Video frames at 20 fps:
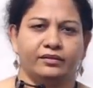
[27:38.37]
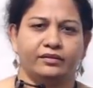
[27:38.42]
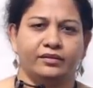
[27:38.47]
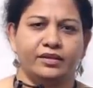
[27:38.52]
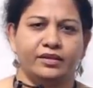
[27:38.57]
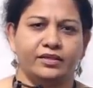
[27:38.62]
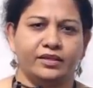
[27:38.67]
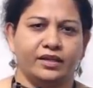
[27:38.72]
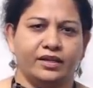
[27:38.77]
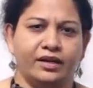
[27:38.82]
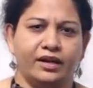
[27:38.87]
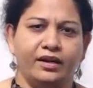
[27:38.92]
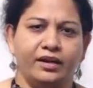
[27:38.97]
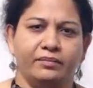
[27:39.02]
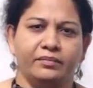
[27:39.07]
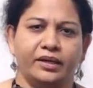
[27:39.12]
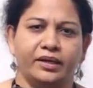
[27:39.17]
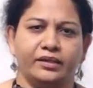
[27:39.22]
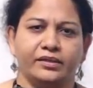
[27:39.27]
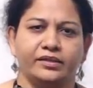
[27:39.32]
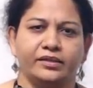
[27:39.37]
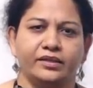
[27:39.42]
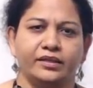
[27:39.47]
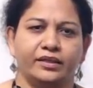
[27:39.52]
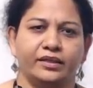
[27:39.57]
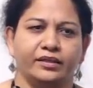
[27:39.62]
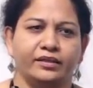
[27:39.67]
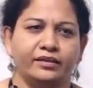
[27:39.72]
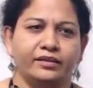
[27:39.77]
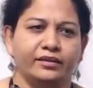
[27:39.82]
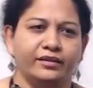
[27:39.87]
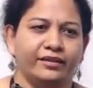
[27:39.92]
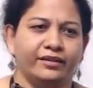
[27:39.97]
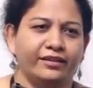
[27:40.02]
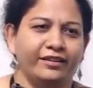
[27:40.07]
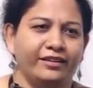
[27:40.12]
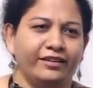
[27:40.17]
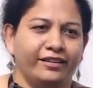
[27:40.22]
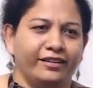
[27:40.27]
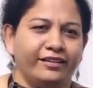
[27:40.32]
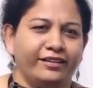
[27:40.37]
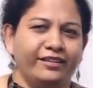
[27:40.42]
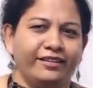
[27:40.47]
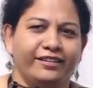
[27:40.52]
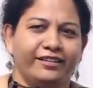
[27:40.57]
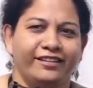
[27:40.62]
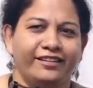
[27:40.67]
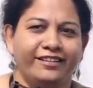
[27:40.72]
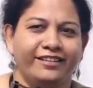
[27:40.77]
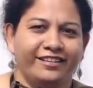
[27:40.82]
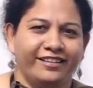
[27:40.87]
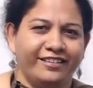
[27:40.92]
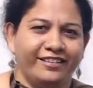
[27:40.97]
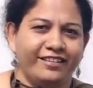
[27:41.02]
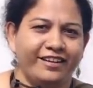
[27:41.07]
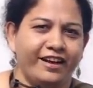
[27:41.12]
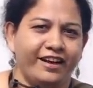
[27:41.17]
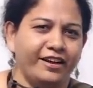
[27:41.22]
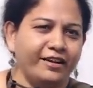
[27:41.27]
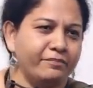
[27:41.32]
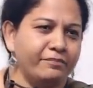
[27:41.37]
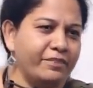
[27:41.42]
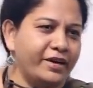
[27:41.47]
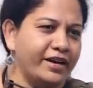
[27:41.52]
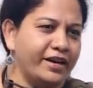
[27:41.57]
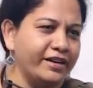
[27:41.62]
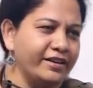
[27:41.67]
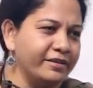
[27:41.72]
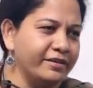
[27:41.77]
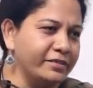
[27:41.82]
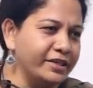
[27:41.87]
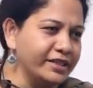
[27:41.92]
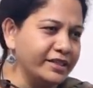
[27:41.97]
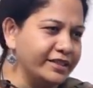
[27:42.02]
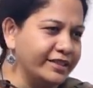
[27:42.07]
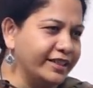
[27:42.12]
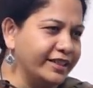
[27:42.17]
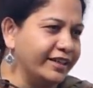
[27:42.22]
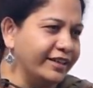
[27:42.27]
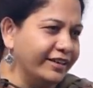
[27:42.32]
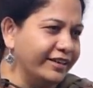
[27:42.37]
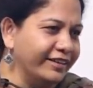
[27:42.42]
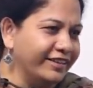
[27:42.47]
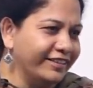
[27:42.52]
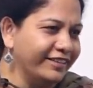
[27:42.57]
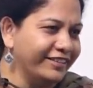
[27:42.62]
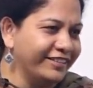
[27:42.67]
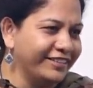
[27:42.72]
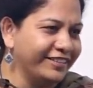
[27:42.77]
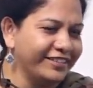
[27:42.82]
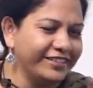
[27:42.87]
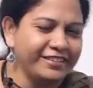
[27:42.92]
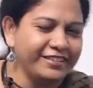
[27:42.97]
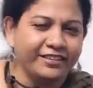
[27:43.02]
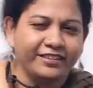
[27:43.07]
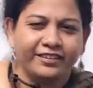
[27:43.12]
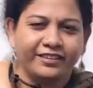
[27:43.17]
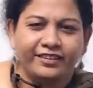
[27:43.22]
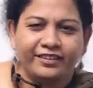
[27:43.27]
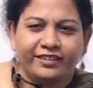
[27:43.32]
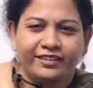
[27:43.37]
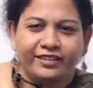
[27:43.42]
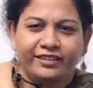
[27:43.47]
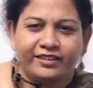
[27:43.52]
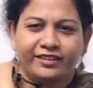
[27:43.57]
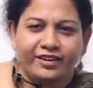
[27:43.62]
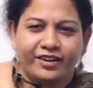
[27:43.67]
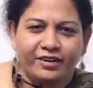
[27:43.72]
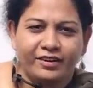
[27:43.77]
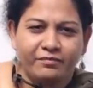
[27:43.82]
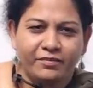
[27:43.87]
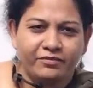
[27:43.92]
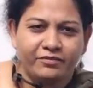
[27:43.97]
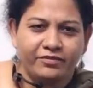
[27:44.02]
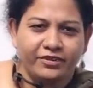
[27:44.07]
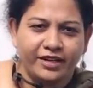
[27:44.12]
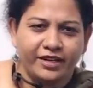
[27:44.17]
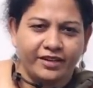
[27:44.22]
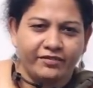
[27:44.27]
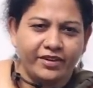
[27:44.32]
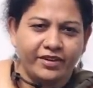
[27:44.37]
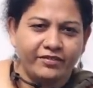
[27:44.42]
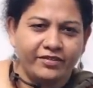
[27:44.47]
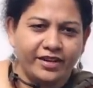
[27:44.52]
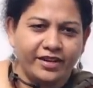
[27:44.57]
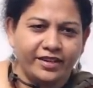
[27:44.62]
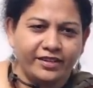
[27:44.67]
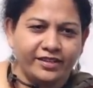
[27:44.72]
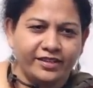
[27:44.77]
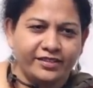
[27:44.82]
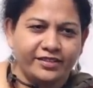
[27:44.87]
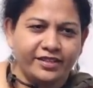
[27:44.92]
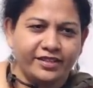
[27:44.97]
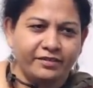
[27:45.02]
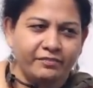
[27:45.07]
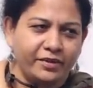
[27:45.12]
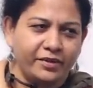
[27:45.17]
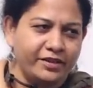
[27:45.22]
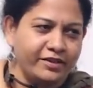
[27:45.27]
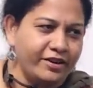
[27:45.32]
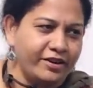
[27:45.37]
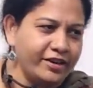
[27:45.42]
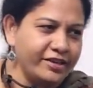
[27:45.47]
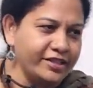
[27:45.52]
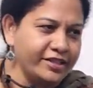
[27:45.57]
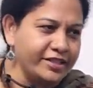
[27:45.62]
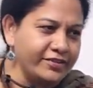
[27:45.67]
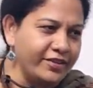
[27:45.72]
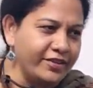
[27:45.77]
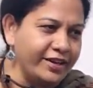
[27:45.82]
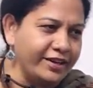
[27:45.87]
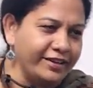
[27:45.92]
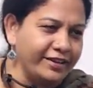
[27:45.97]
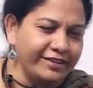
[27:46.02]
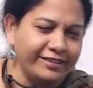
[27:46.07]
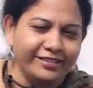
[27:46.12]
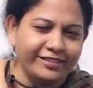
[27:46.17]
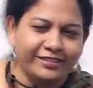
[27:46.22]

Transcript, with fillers: That's a crime, actually. Unpardonable sin. God may forgive every other sin, but not this one.